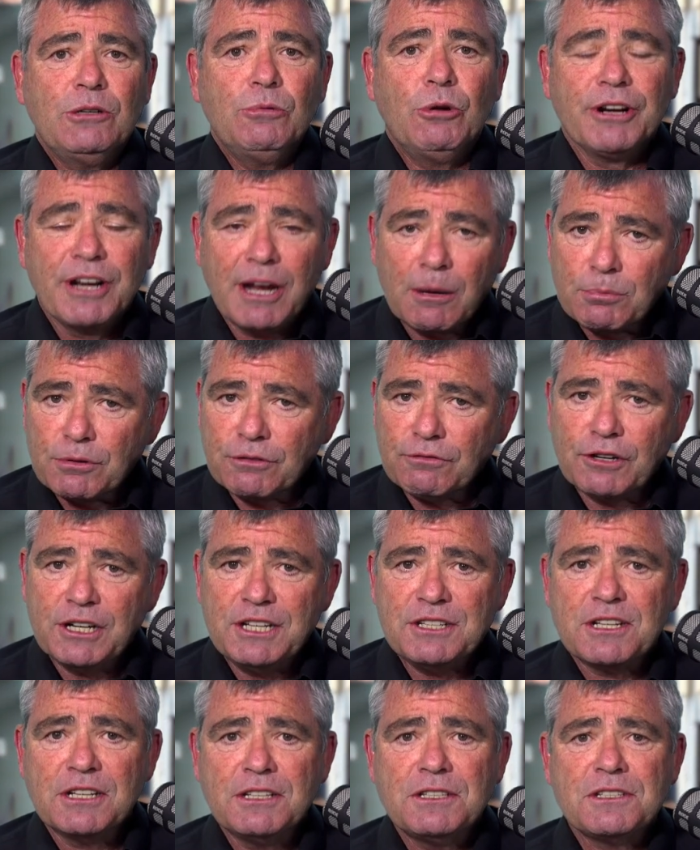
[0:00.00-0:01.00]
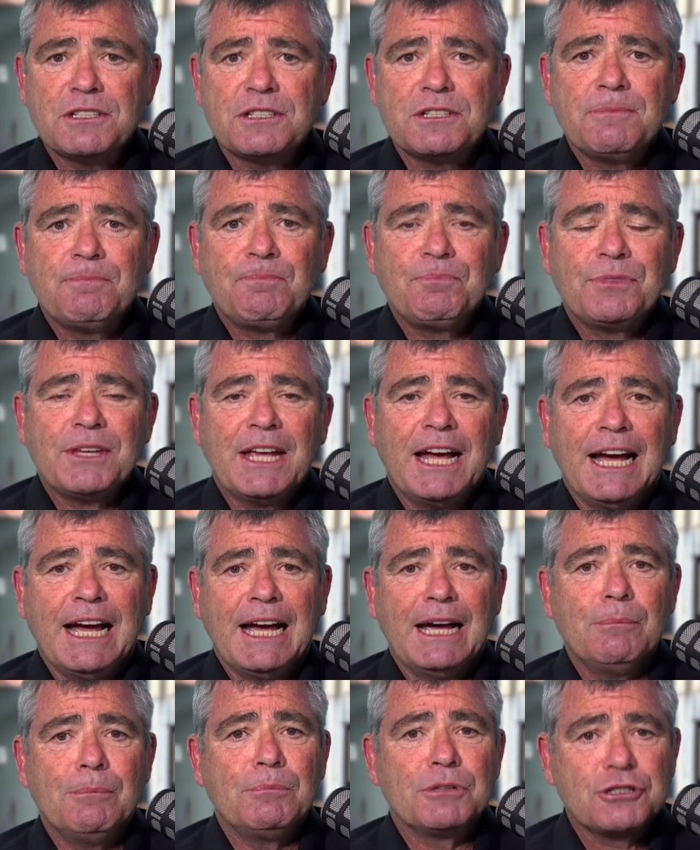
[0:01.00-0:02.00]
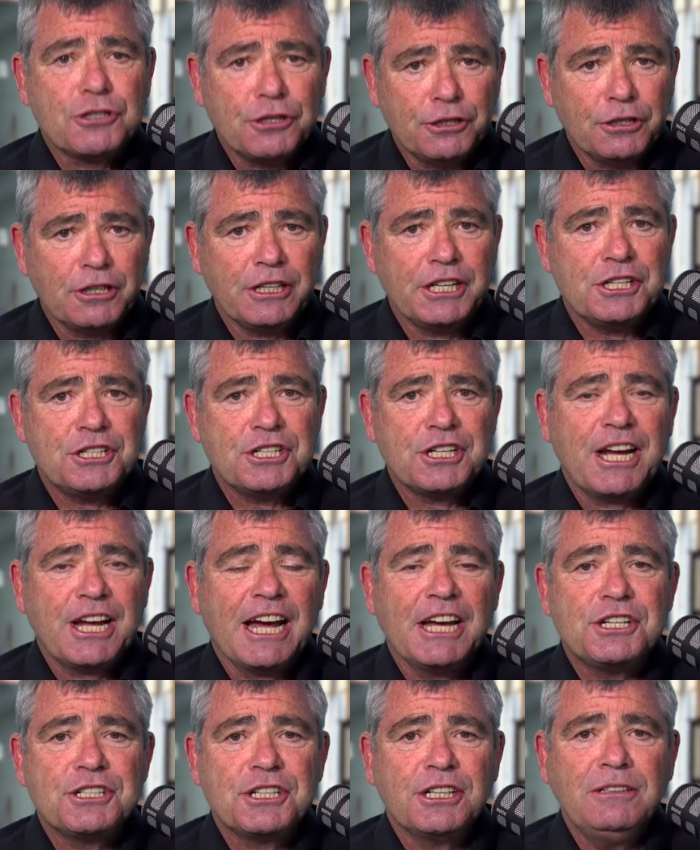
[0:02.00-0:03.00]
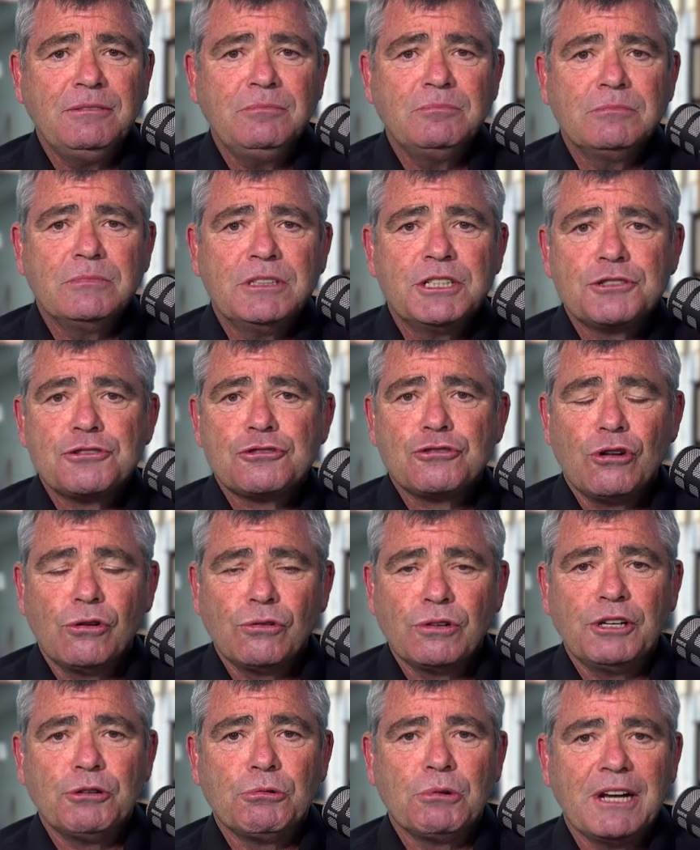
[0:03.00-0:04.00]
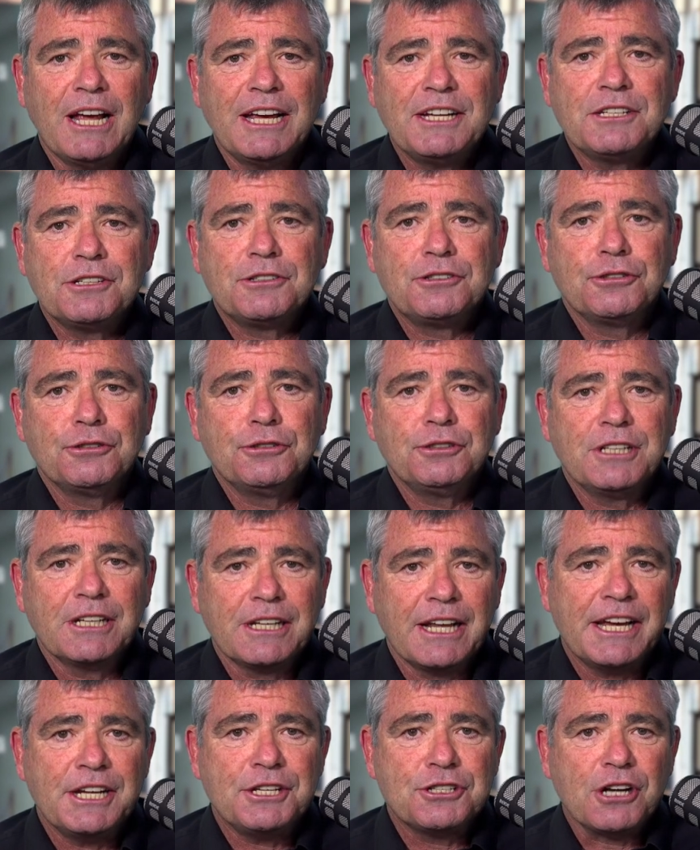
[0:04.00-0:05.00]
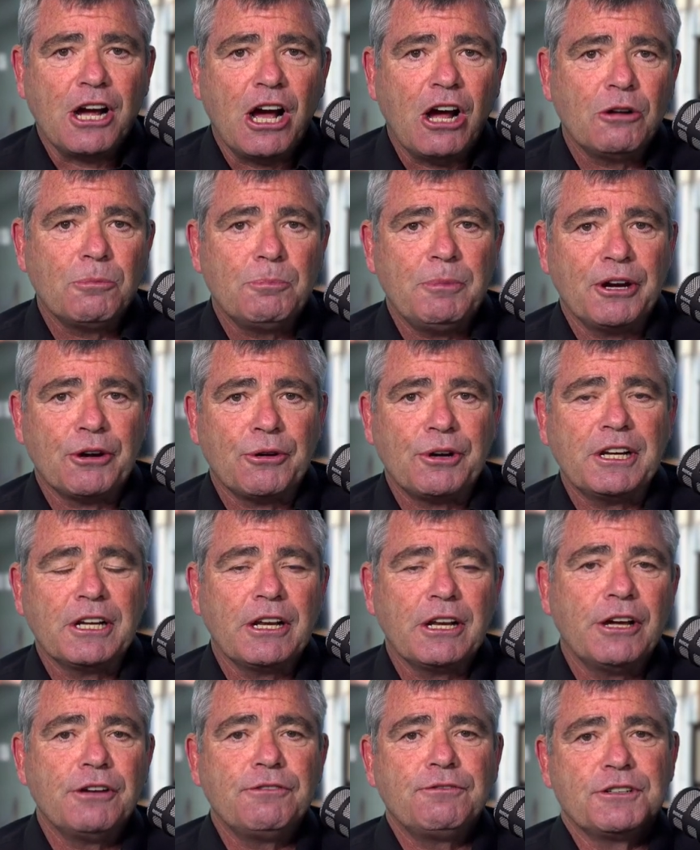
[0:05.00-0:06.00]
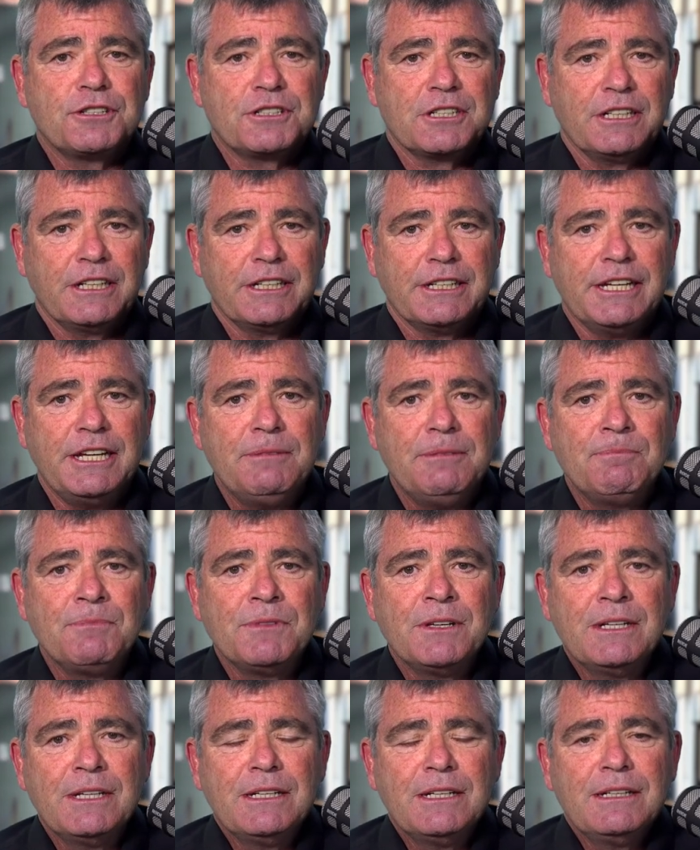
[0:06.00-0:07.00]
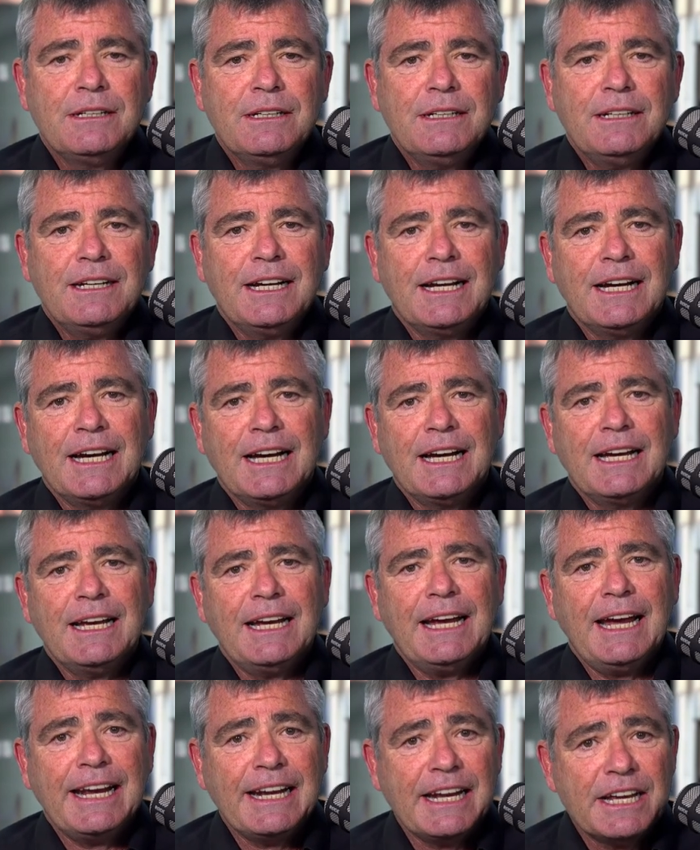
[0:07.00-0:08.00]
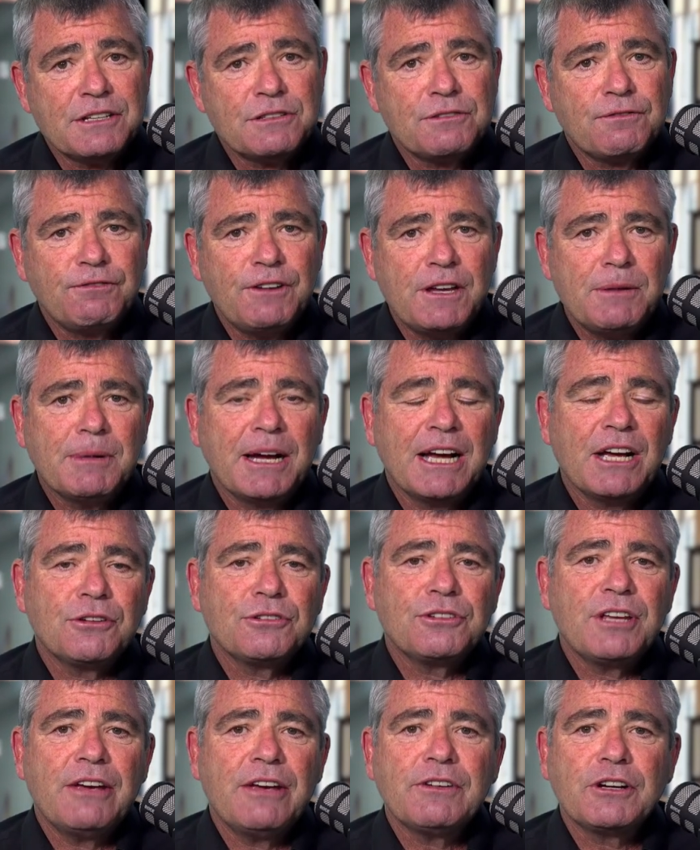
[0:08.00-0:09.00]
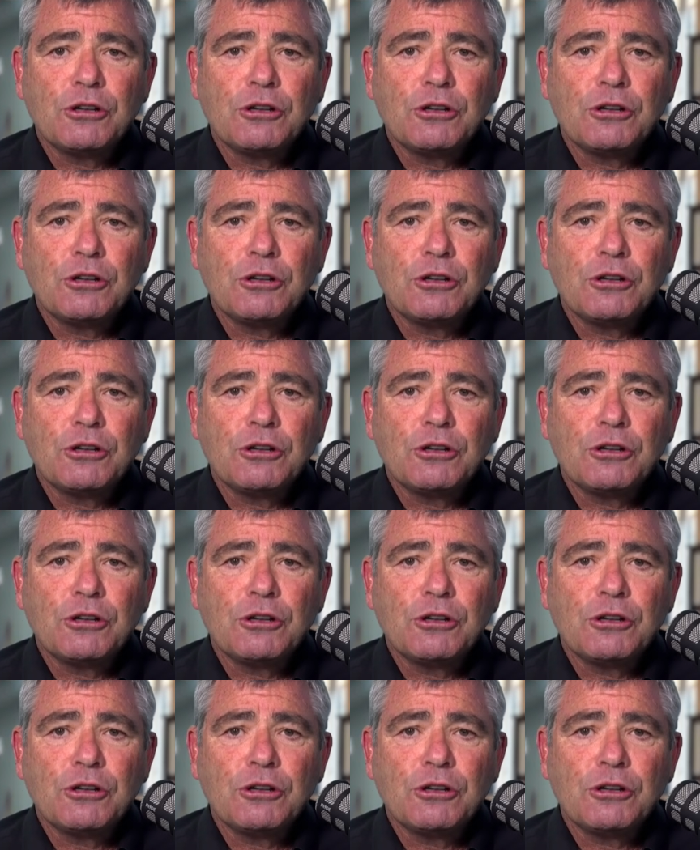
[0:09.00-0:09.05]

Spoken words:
Well, a number of reasons. Maternal education is strongly related to delayed childbearing and low fertility. And as females have